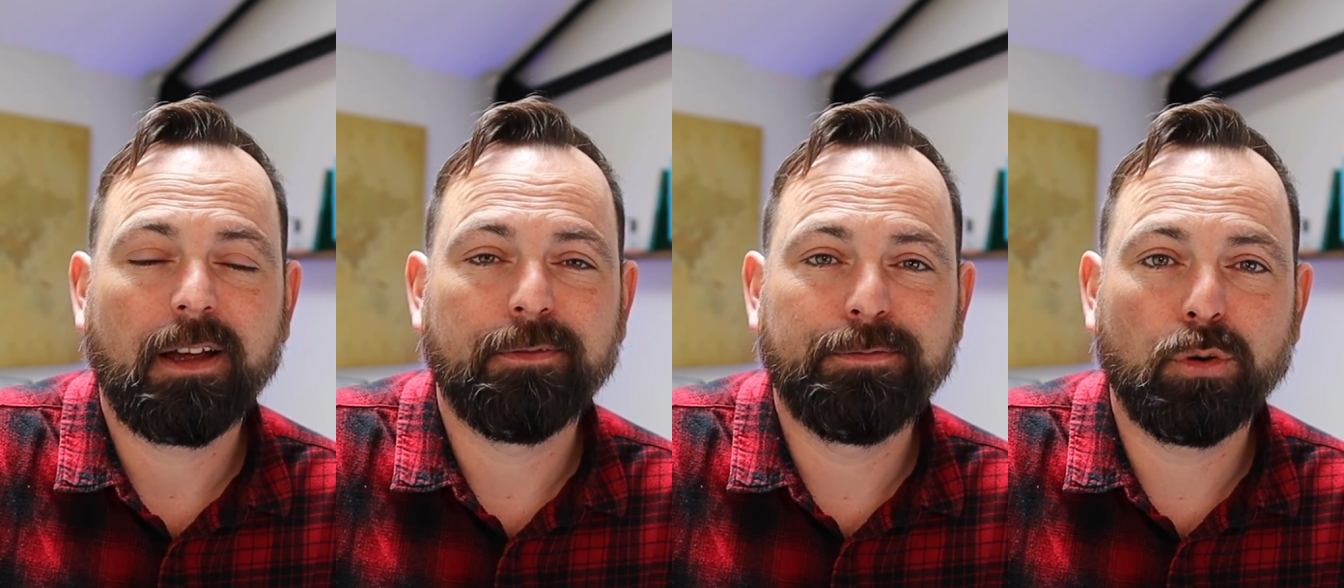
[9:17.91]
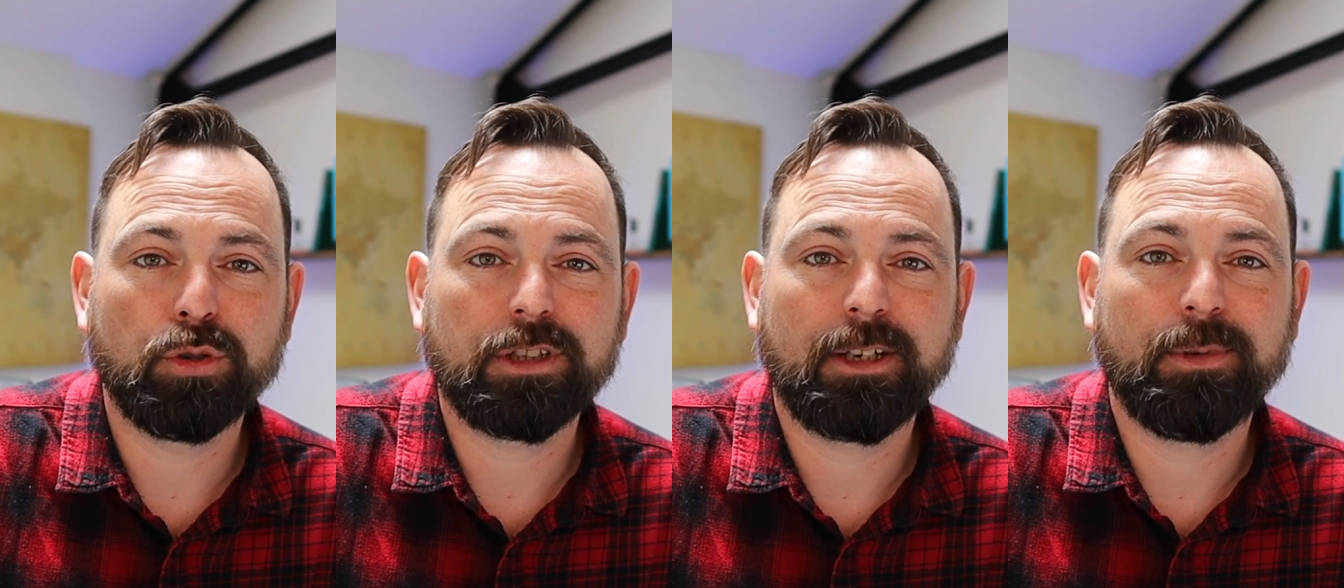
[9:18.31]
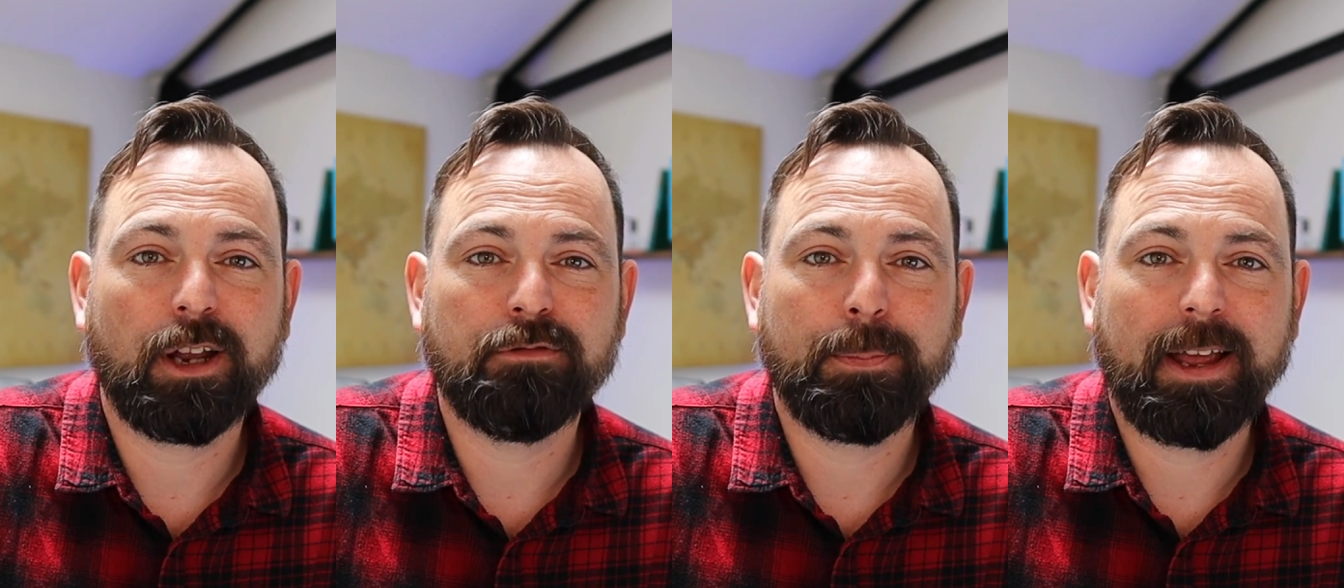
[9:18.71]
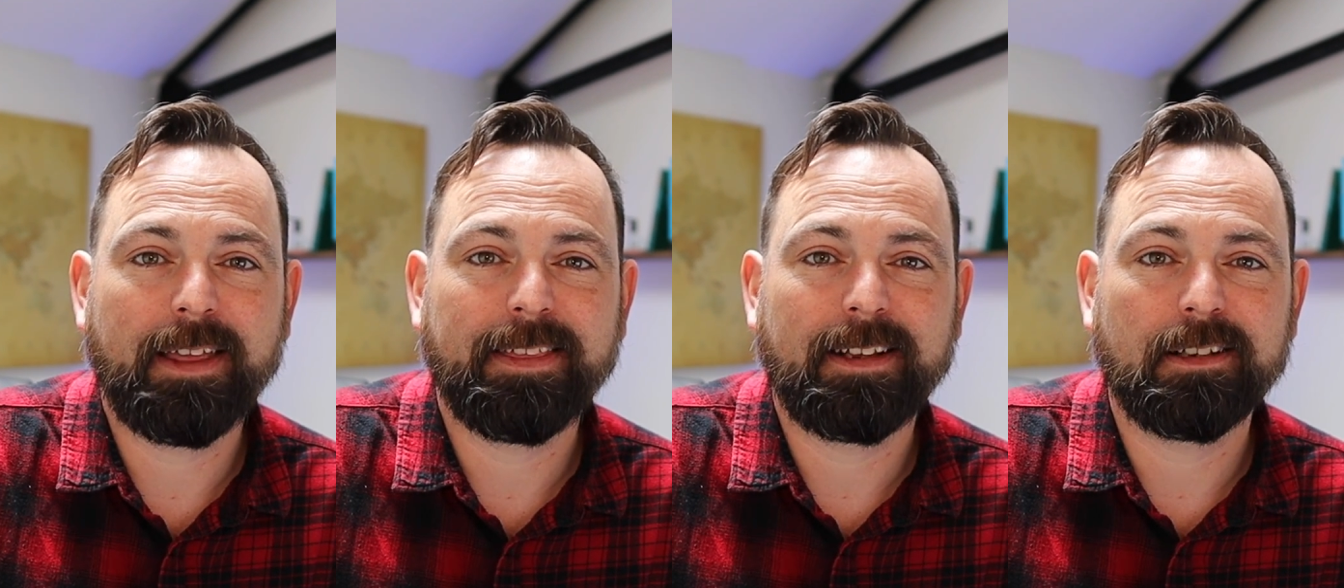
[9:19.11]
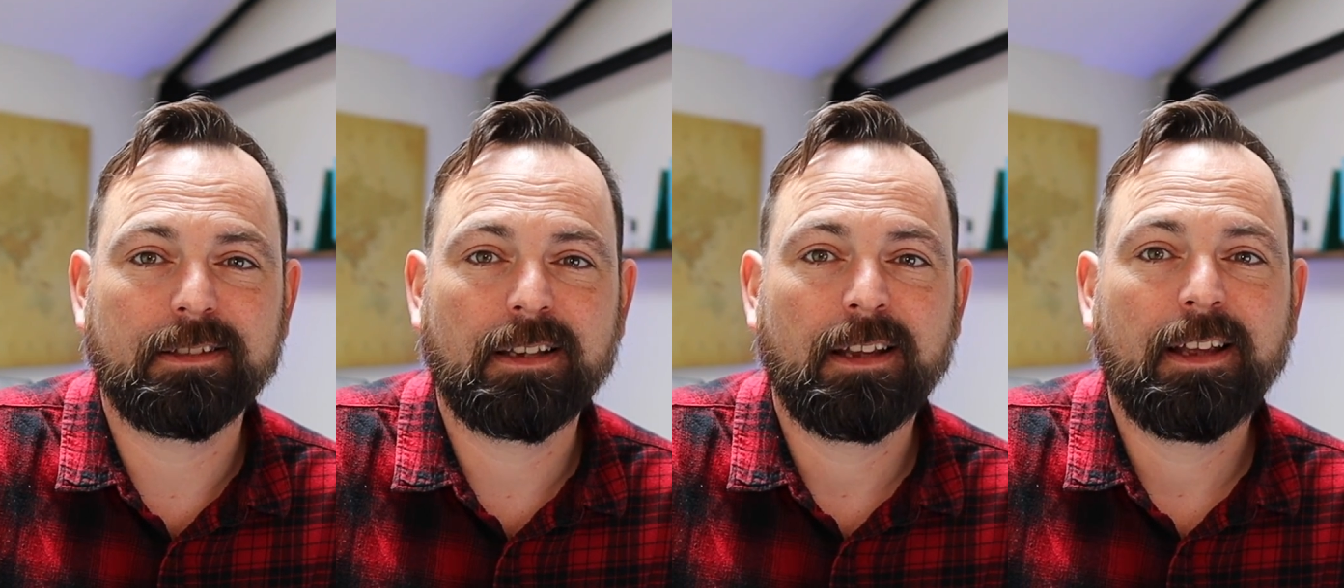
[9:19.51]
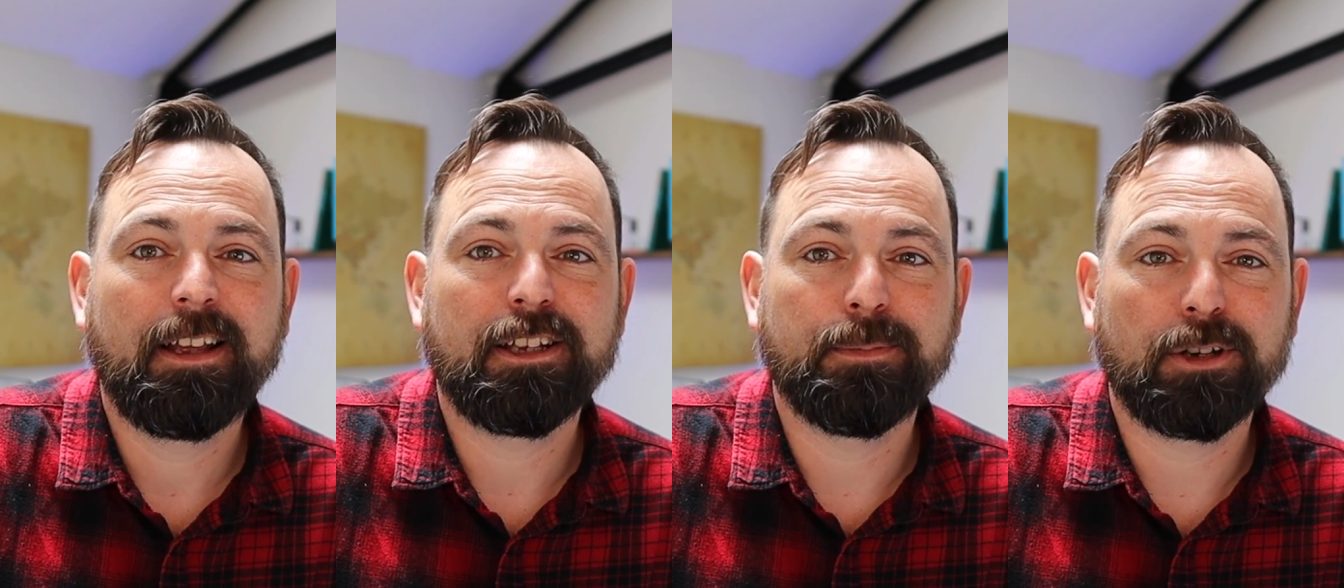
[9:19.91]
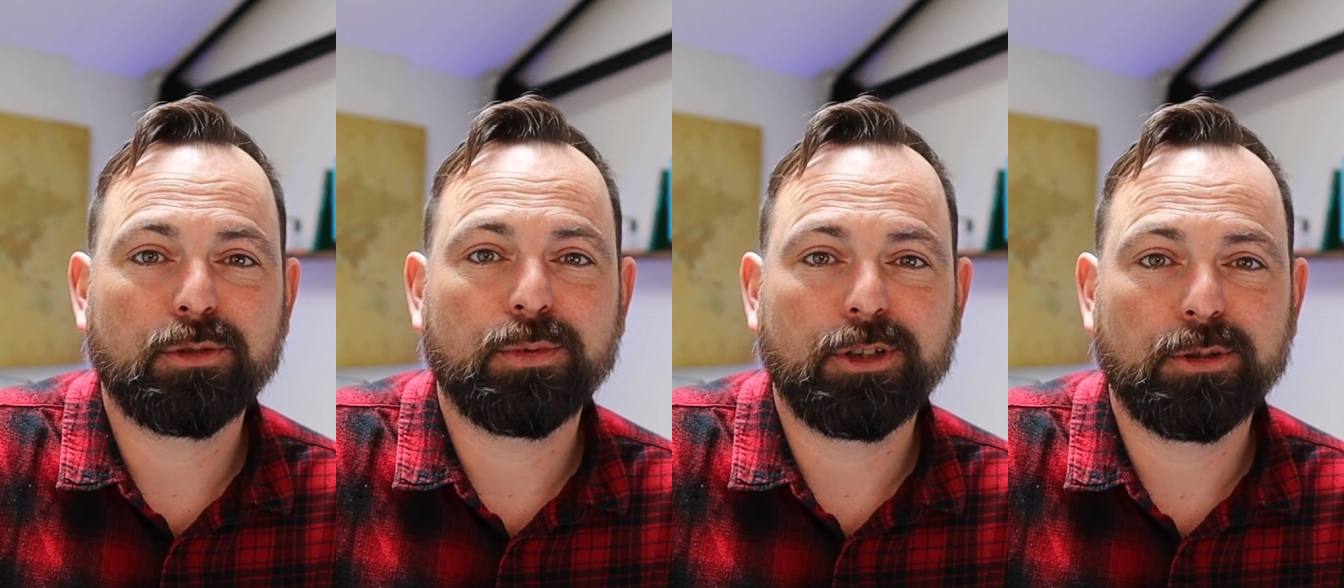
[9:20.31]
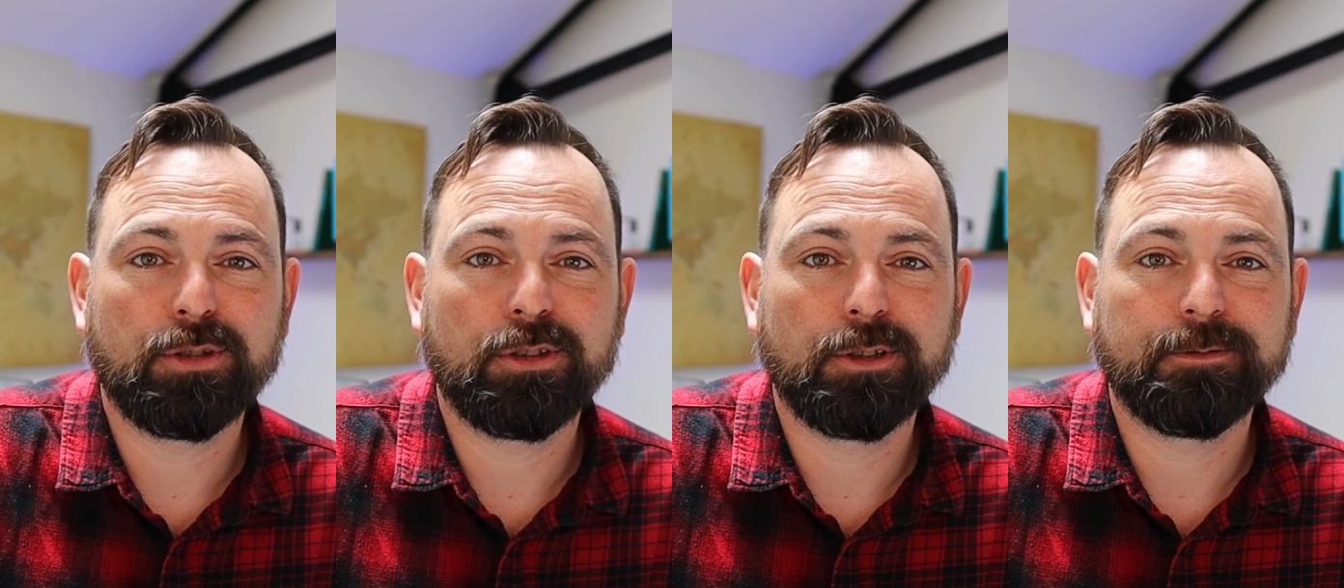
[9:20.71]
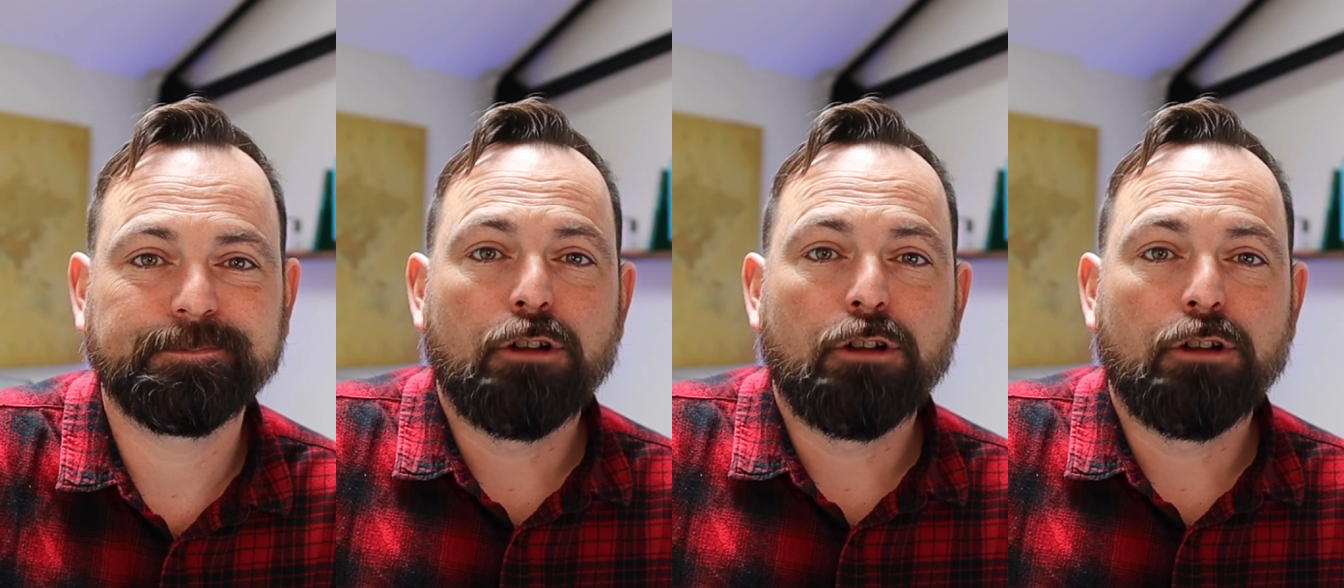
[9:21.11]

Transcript: Unfortunately, we don't repair things as much as we used to do.